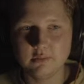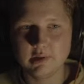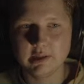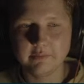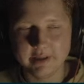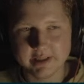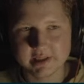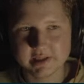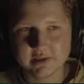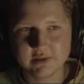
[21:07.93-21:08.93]

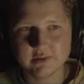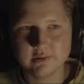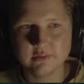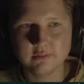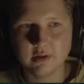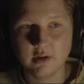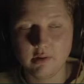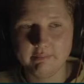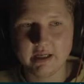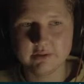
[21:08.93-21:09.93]
ways to go
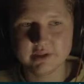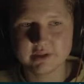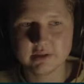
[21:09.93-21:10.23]
about it.